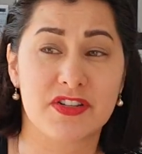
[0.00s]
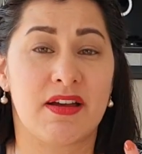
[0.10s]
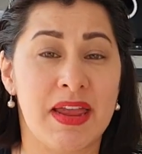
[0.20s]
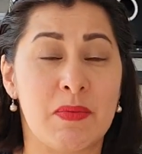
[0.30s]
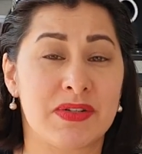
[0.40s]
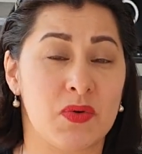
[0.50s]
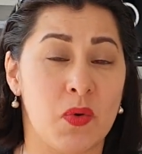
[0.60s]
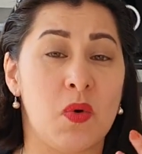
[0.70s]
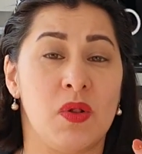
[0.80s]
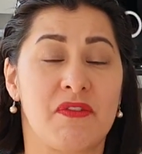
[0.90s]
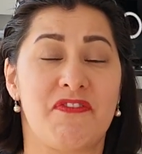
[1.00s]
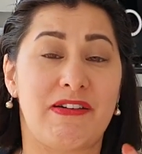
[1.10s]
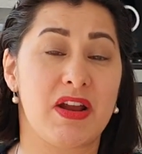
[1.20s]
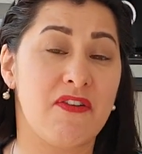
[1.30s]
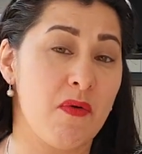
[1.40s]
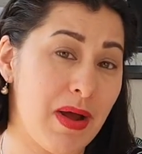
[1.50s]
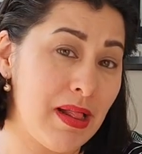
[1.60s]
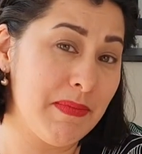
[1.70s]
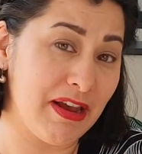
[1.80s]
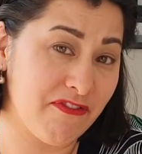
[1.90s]
and it was all very
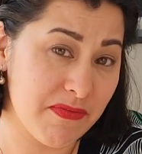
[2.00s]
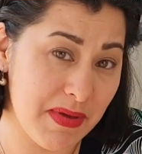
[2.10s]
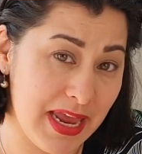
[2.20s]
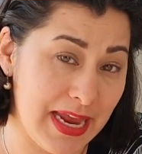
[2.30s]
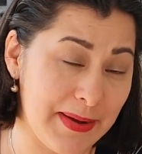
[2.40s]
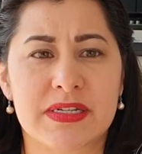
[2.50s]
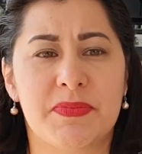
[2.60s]
overwhelming for me.